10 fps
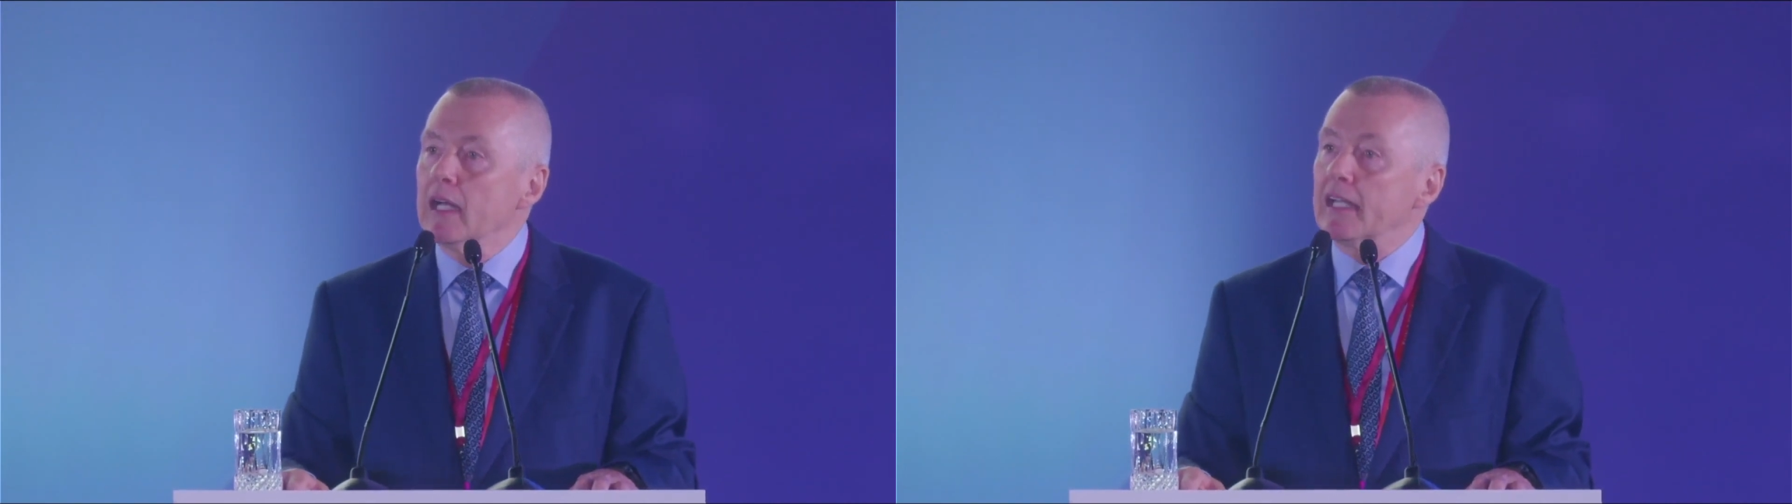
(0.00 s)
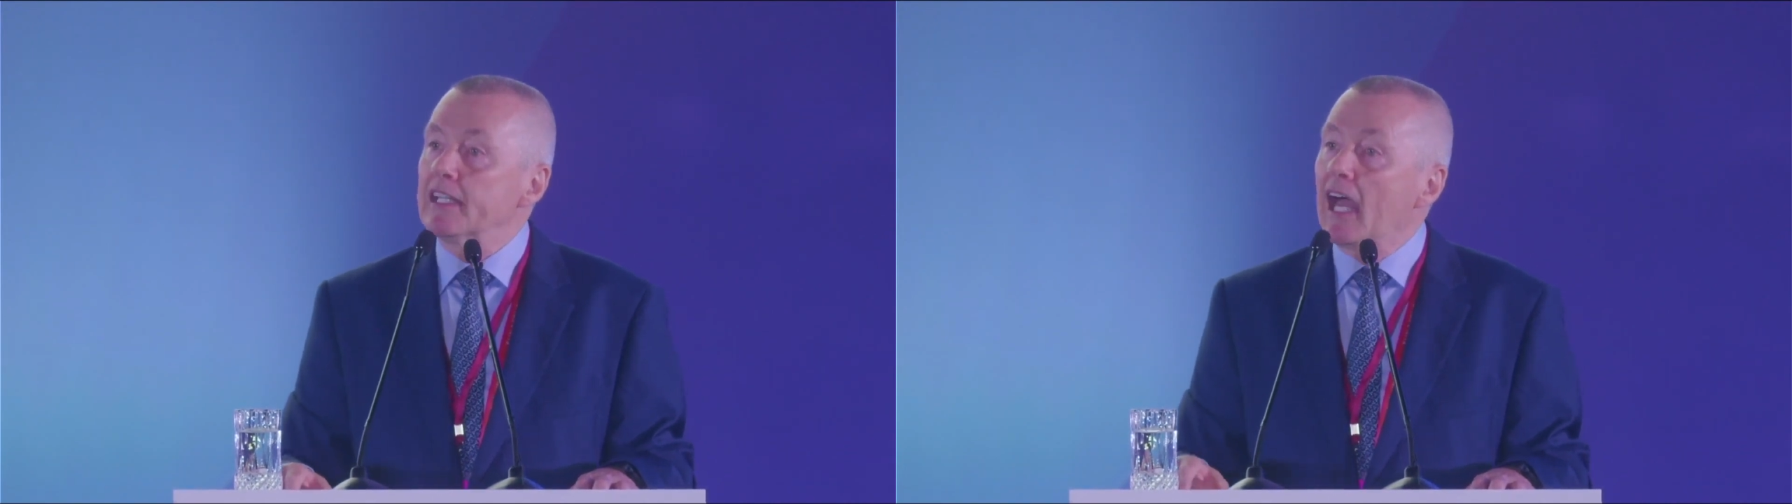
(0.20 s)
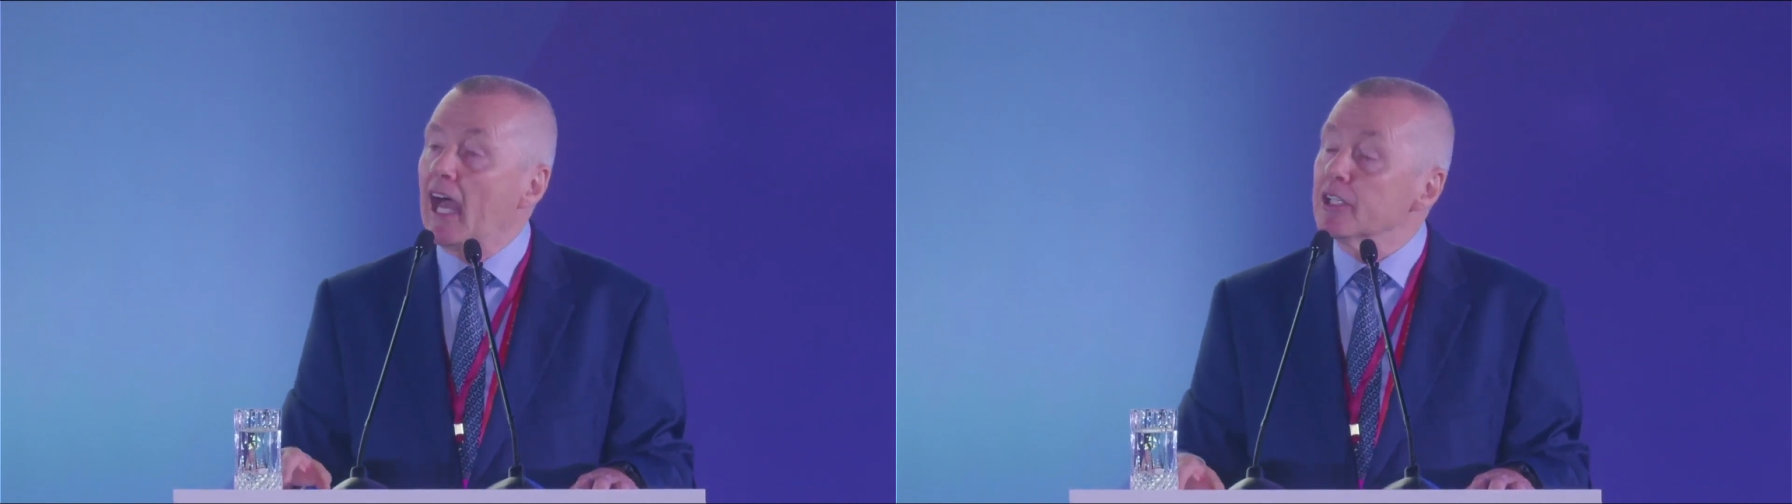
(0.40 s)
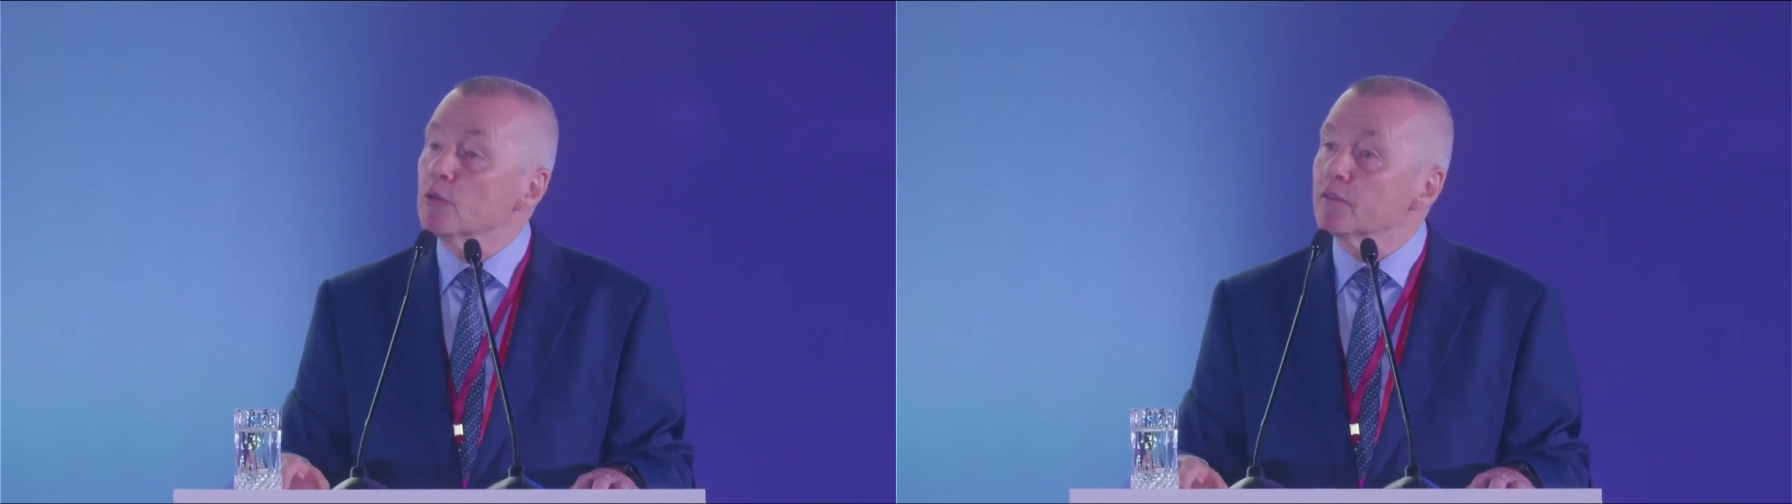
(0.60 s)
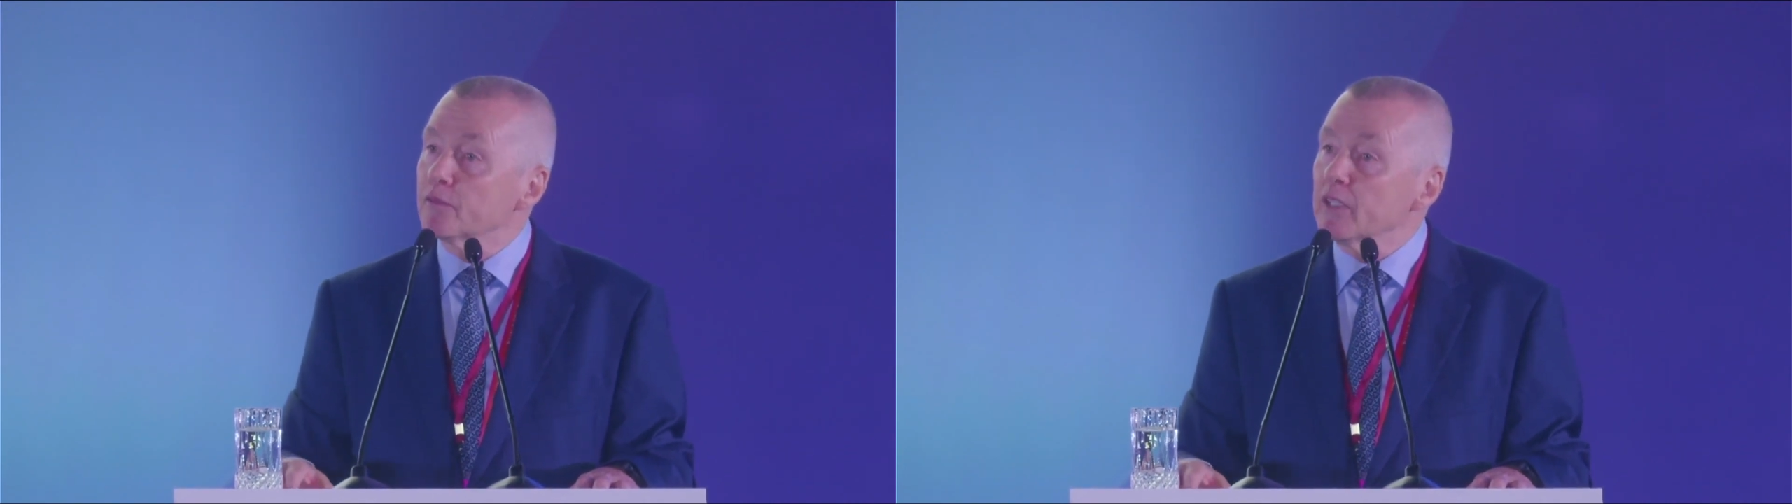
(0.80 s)
And the
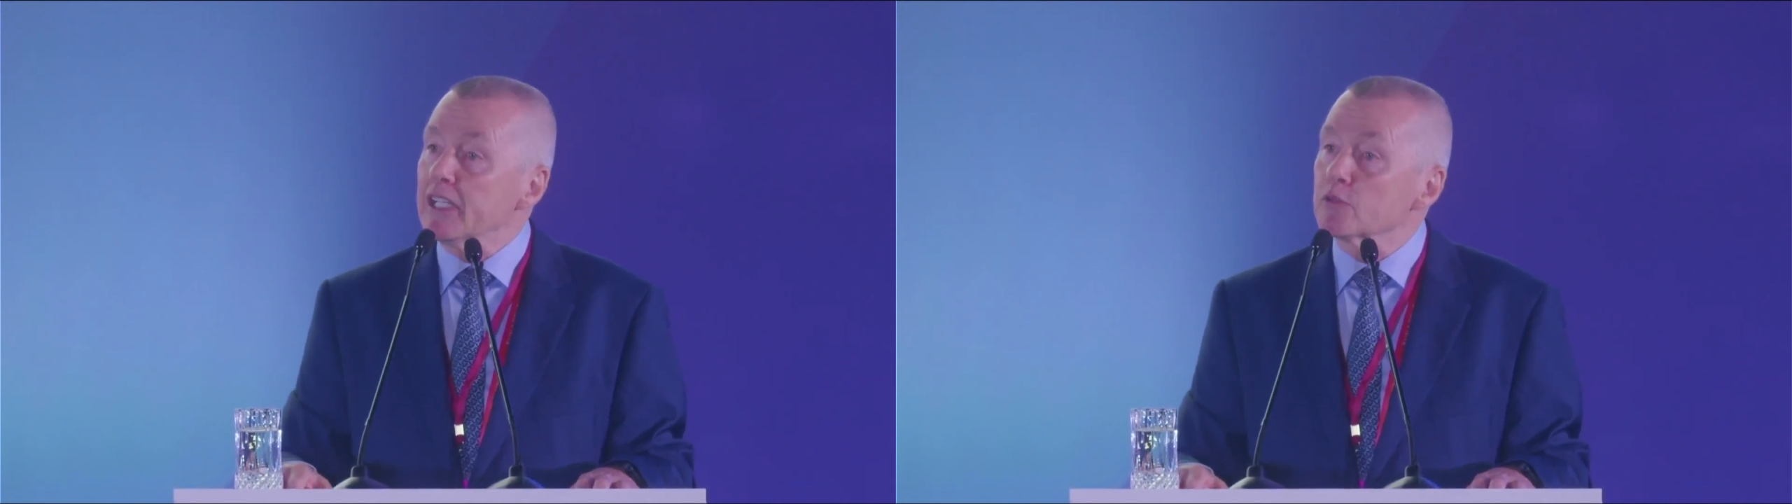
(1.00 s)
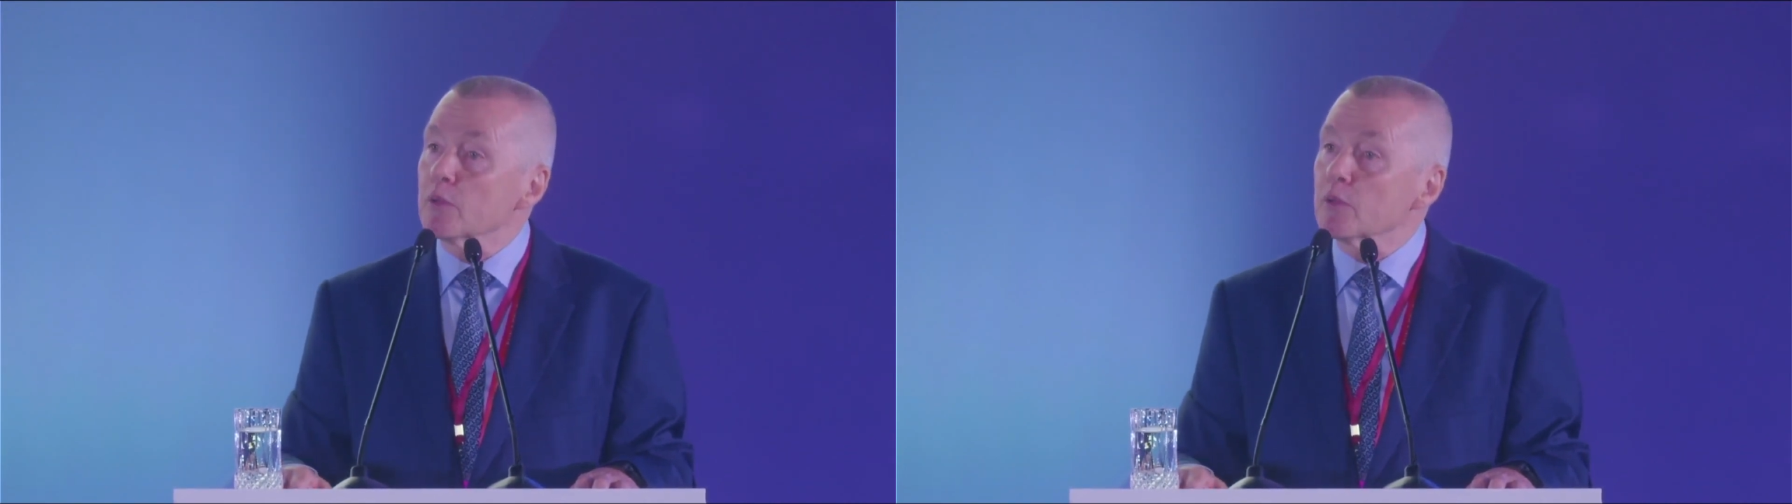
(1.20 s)
annual fleet